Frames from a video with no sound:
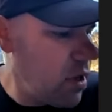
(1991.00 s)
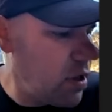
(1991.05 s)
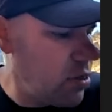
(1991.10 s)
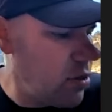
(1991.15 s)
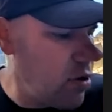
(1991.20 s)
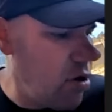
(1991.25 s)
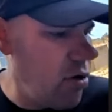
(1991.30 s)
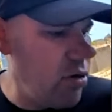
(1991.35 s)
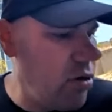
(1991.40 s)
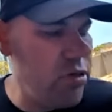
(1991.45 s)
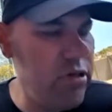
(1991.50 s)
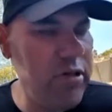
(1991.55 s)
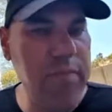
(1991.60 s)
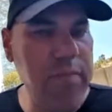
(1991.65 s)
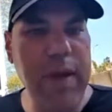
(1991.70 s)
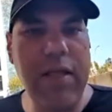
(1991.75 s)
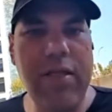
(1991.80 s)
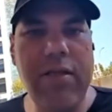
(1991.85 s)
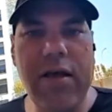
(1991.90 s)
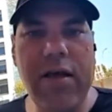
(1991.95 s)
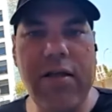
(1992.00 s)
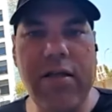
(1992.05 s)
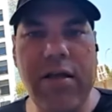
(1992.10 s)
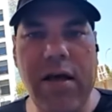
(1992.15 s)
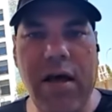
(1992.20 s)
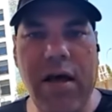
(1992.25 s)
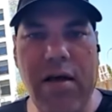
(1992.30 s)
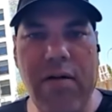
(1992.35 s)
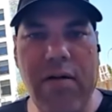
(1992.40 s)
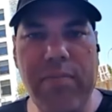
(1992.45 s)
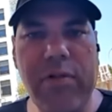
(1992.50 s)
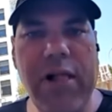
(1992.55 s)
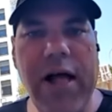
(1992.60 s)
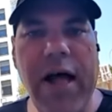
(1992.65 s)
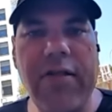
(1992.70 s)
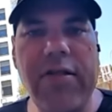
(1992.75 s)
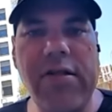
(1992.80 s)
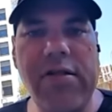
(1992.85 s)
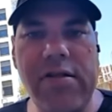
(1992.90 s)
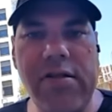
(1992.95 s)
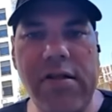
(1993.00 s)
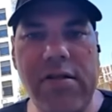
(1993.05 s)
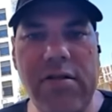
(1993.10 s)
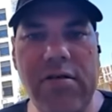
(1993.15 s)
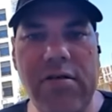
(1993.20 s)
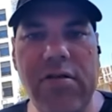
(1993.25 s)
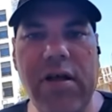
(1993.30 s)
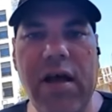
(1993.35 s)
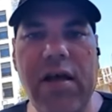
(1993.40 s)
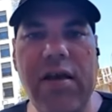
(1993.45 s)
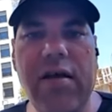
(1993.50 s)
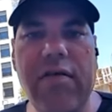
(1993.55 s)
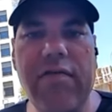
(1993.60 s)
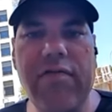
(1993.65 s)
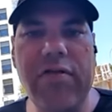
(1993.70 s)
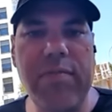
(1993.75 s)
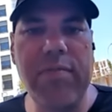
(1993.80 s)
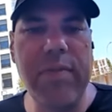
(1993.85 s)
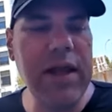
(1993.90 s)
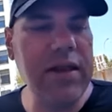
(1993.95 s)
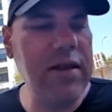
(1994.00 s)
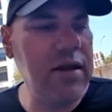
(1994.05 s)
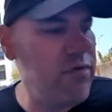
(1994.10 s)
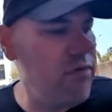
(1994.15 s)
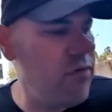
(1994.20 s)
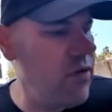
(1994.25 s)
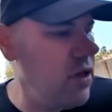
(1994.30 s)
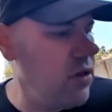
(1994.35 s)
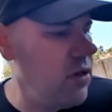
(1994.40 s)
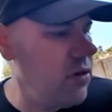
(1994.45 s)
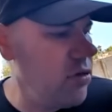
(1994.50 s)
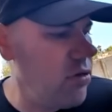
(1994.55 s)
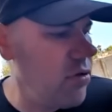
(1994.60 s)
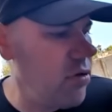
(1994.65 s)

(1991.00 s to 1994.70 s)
like the whole like the classicists use the idea of semantic field.